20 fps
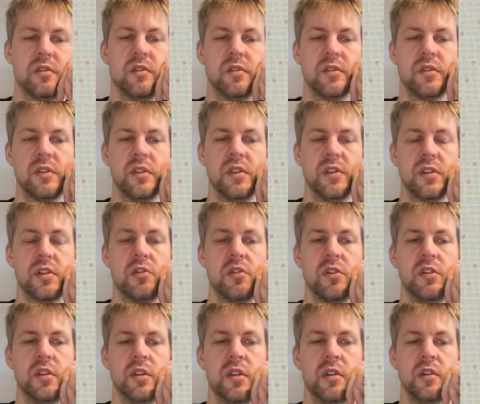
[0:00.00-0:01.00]
use this
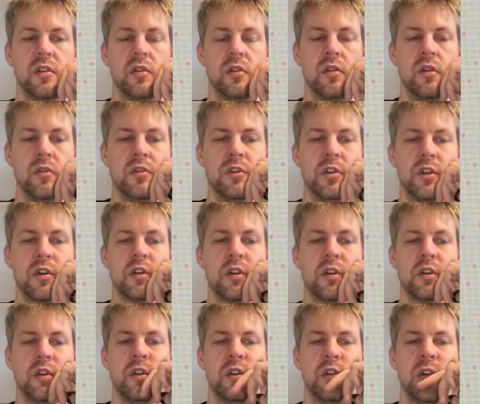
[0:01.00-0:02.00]
greedy logic
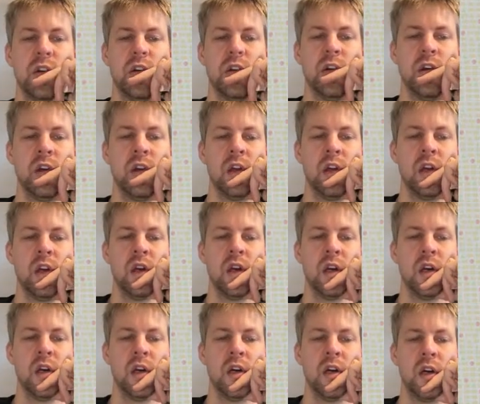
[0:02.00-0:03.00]

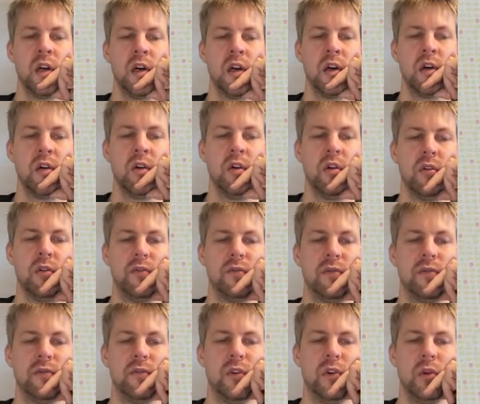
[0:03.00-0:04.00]

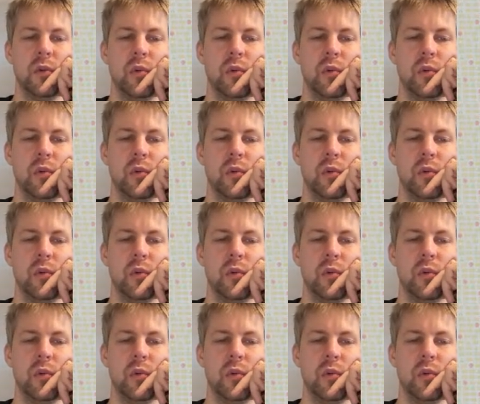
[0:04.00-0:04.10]
of